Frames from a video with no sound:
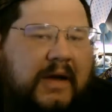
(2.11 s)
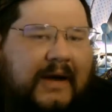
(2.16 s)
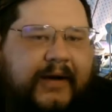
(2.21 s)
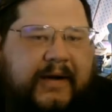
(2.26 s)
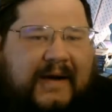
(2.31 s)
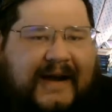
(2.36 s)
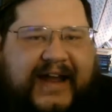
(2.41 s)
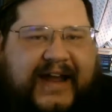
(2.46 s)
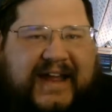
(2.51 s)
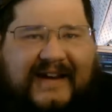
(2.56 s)
All
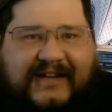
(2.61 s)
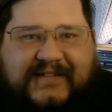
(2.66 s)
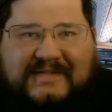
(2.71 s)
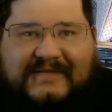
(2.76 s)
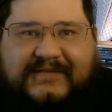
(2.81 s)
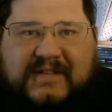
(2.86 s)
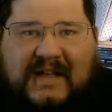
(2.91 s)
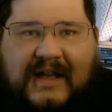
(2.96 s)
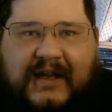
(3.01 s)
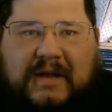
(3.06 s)
right.
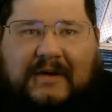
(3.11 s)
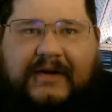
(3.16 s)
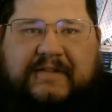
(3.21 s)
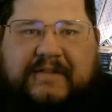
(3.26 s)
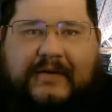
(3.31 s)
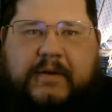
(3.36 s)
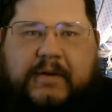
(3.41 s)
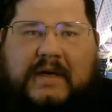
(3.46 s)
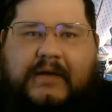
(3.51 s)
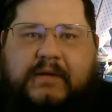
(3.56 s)
Hello,
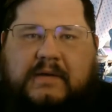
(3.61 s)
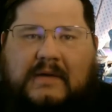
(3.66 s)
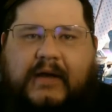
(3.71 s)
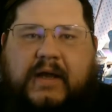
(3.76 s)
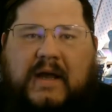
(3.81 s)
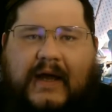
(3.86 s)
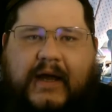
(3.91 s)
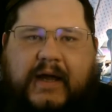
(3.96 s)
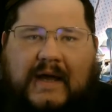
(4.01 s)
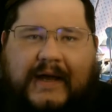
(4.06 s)
everyone,
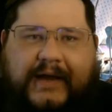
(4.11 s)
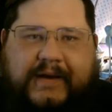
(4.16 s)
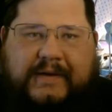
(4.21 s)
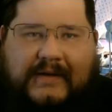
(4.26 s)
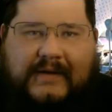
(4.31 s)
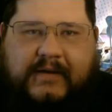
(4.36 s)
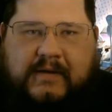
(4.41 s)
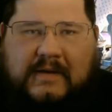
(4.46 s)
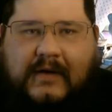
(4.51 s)
and